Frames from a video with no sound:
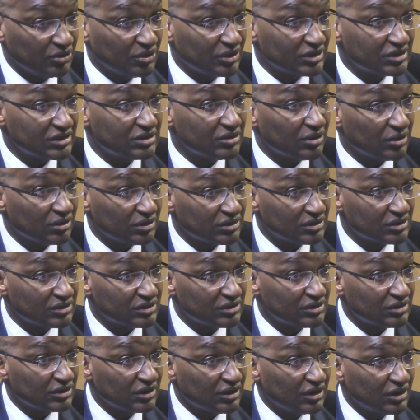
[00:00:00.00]
US
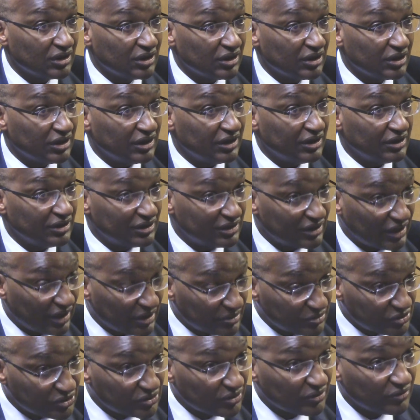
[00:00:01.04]
dollars in
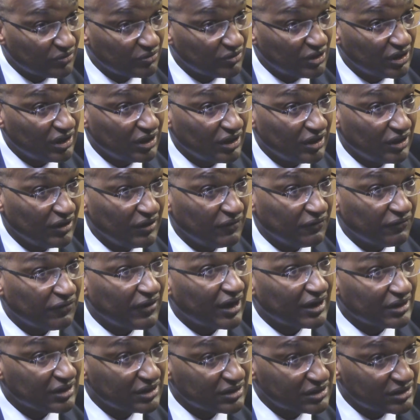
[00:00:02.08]
terms of the
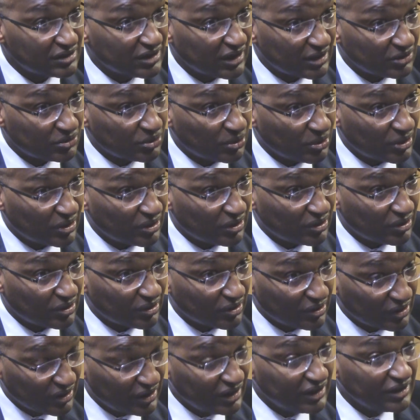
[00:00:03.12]
funders that
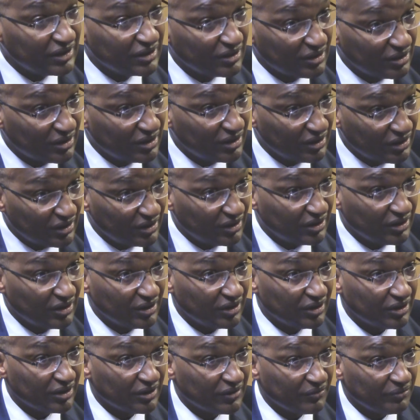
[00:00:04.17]
were in
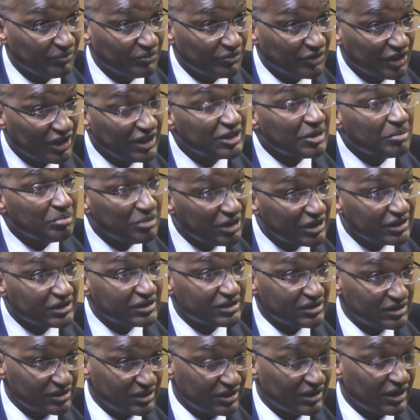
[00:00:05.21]
the
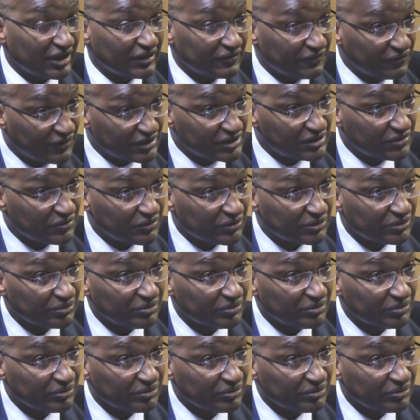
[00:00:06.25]
mix in that festival.